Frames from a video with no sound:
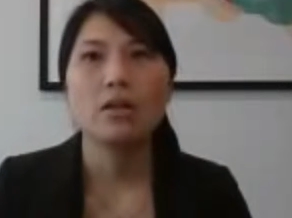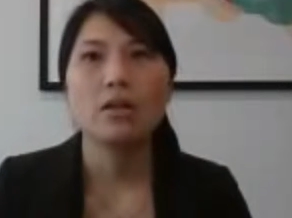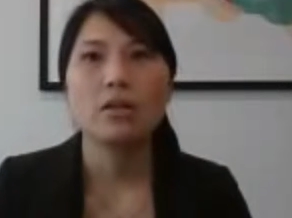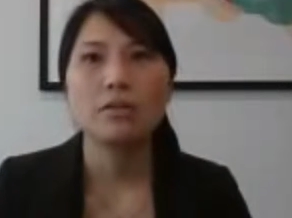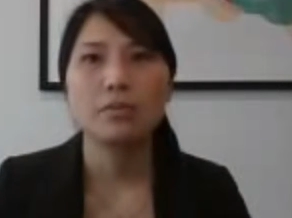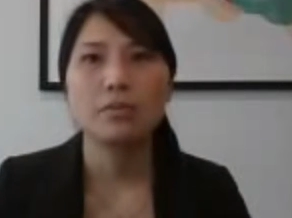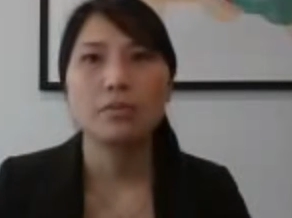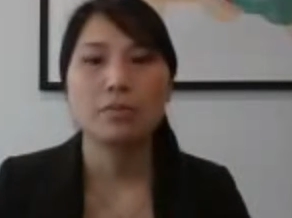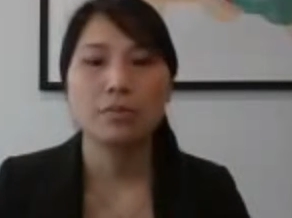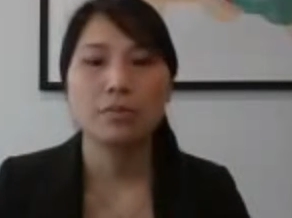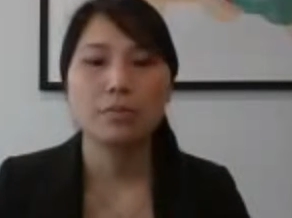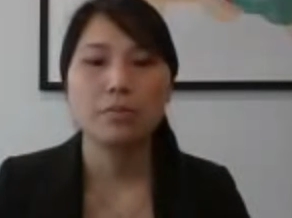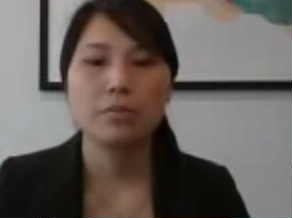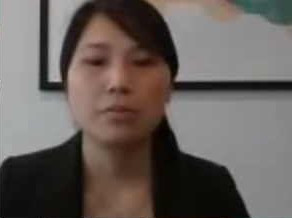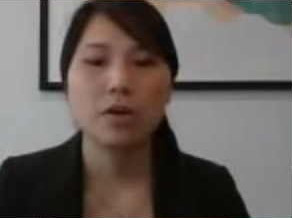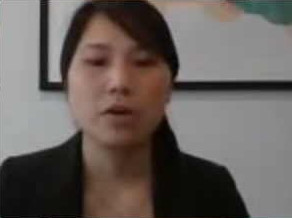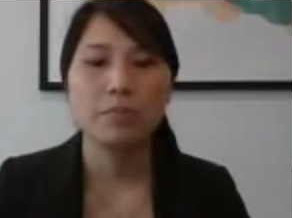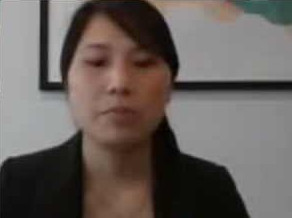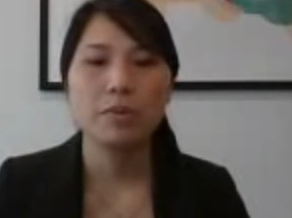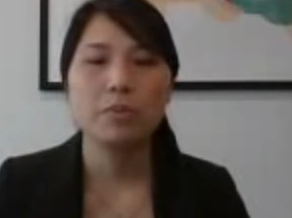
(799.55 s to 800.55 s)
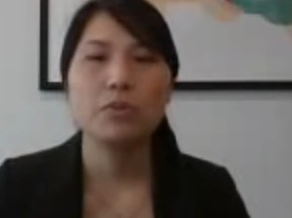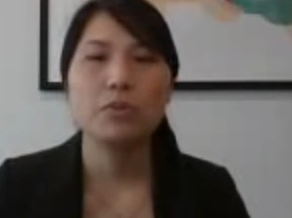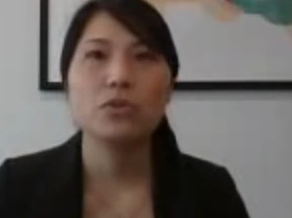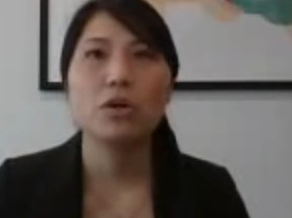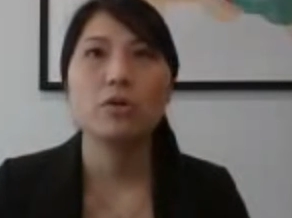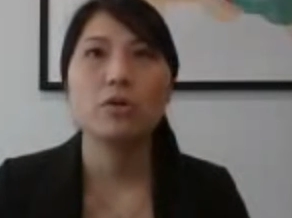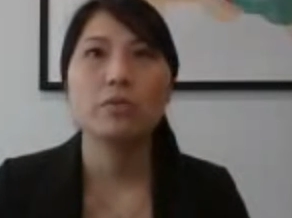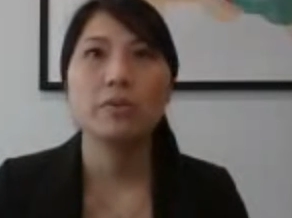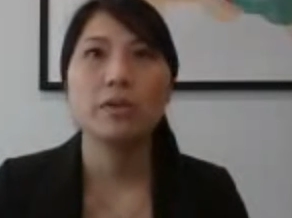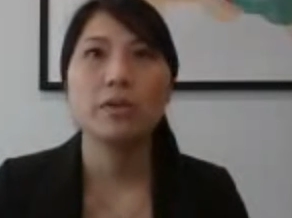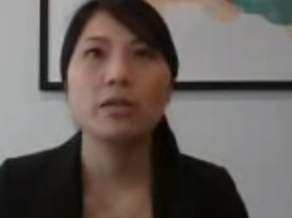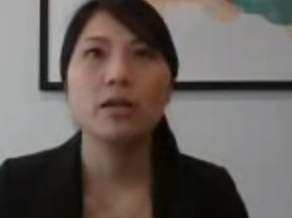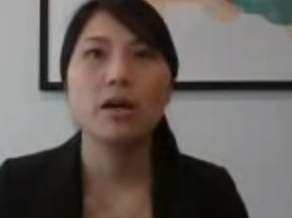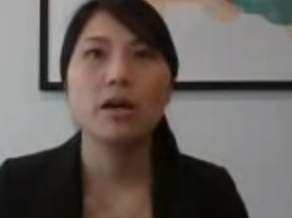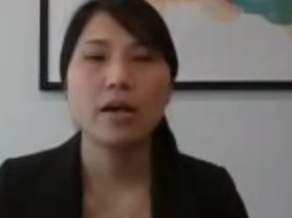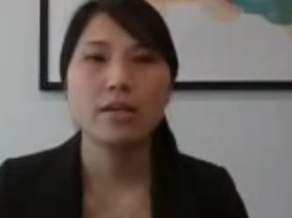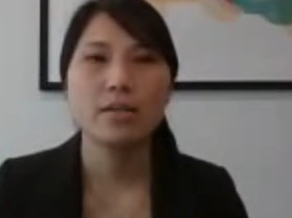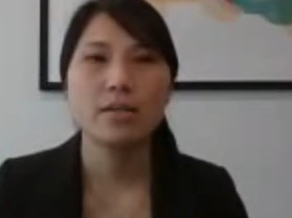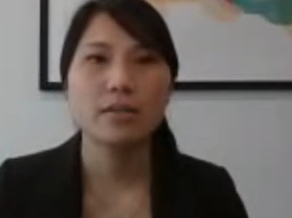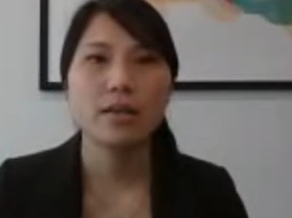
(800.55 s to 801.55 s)
A lot of people don't
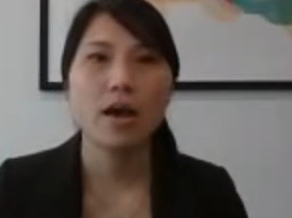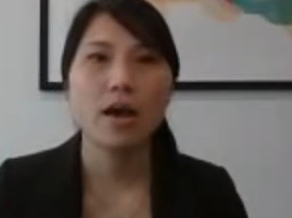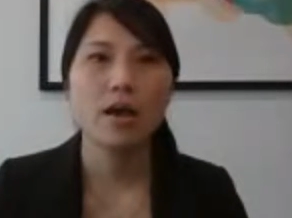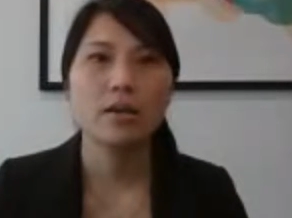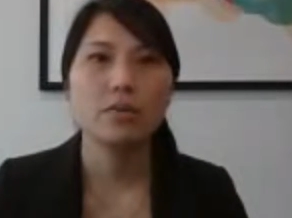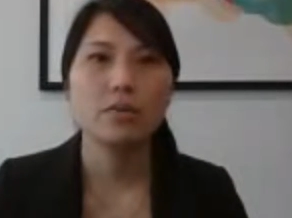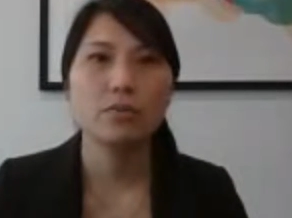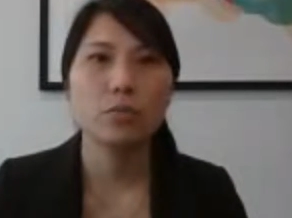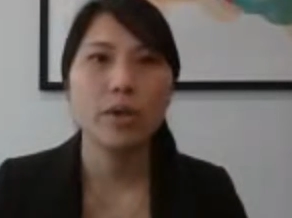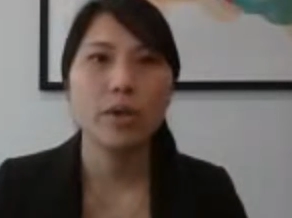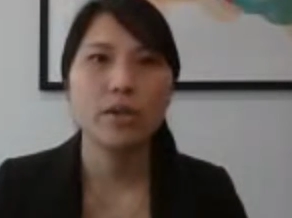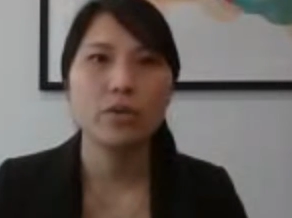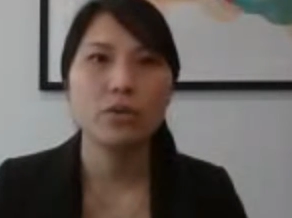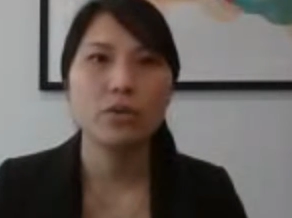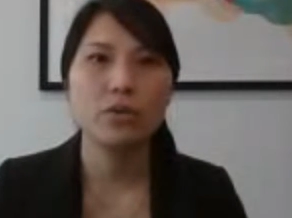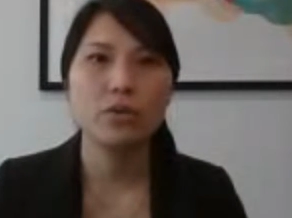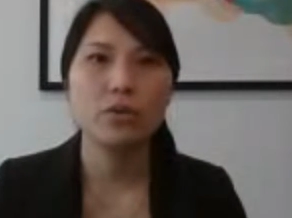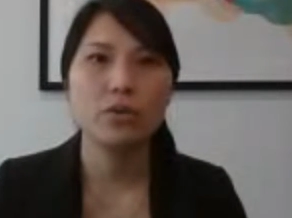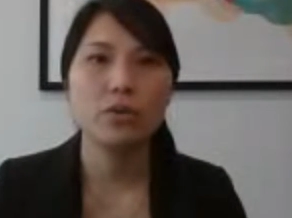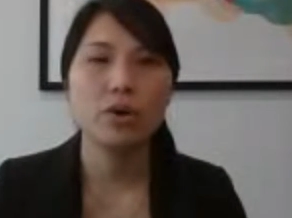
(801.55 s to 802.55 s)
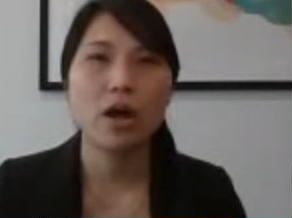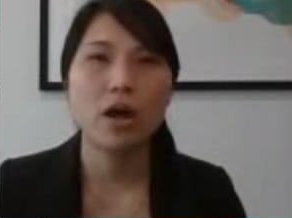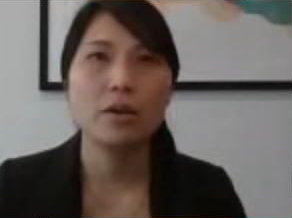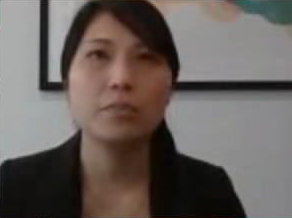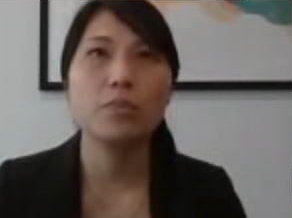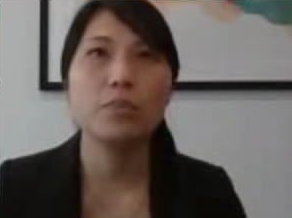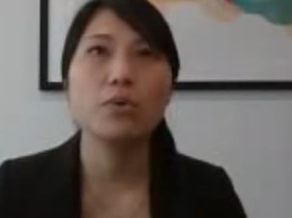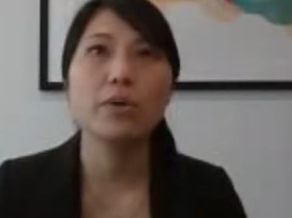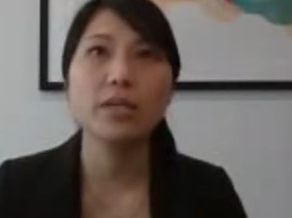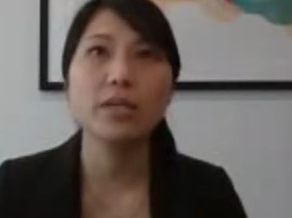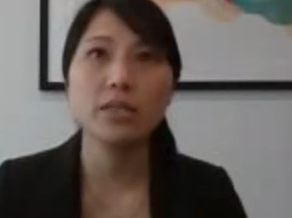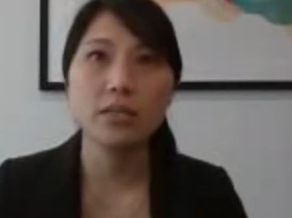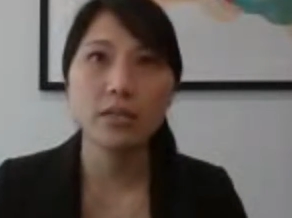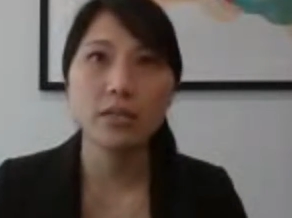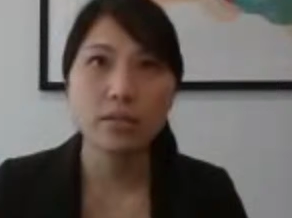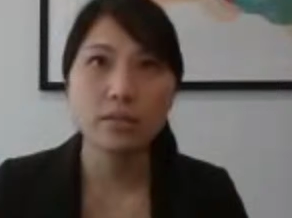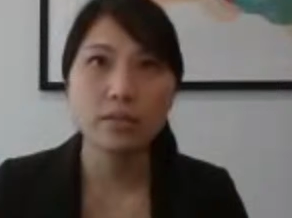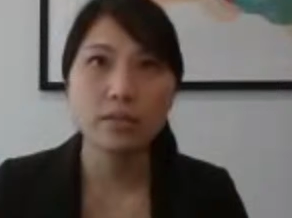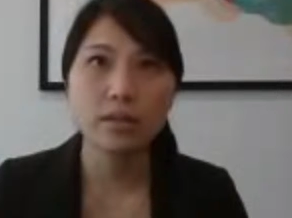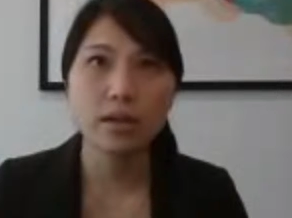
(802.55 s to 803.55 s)
realise that when you're
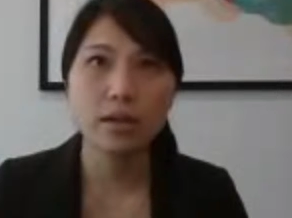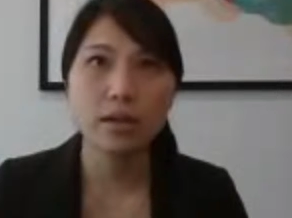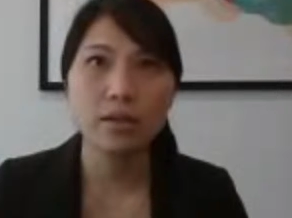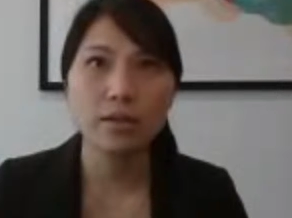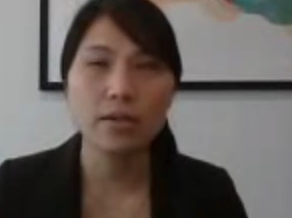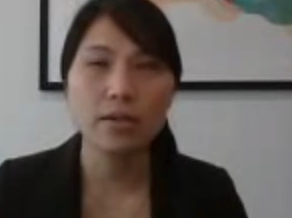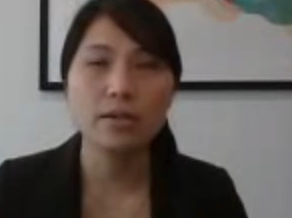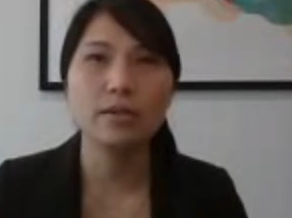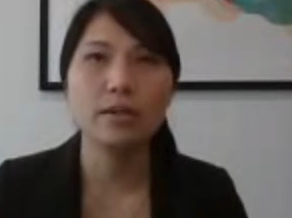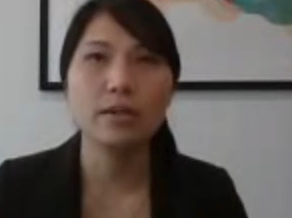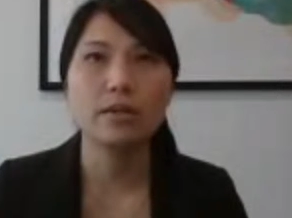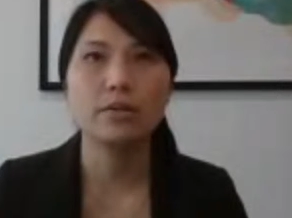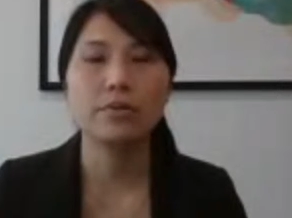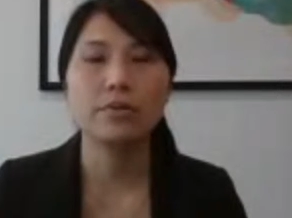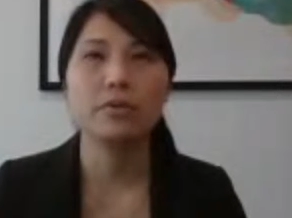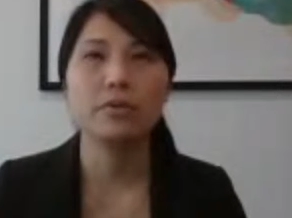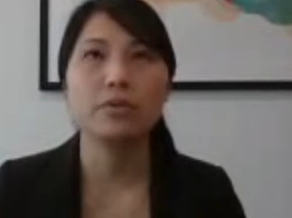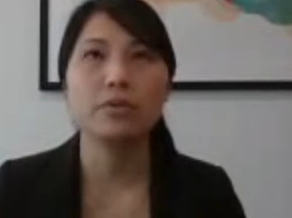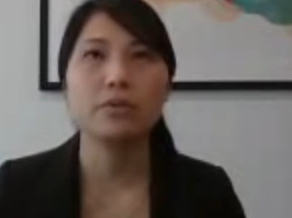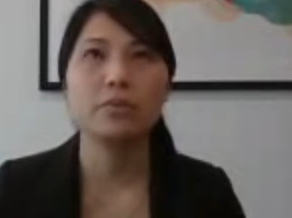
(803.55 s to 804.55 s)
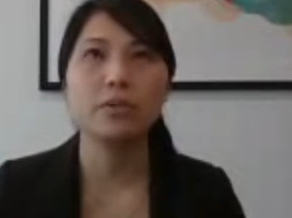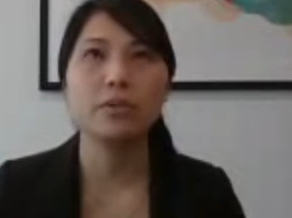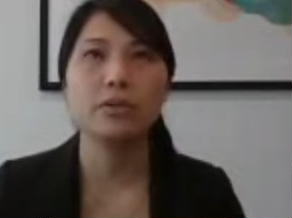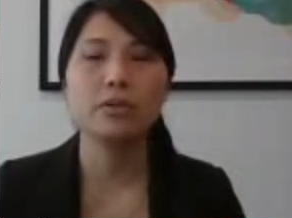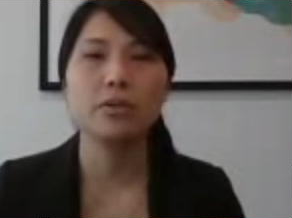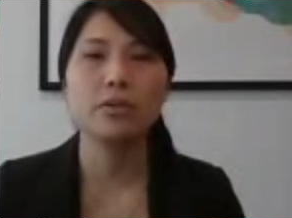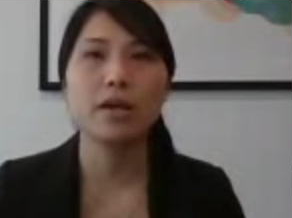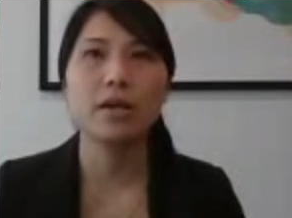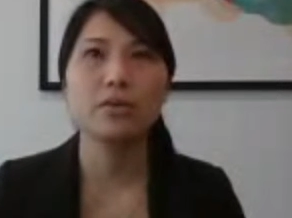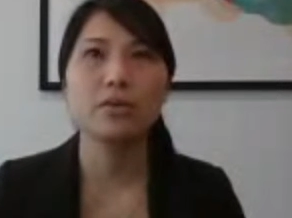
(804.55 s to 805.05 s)
appointed an executor in a will,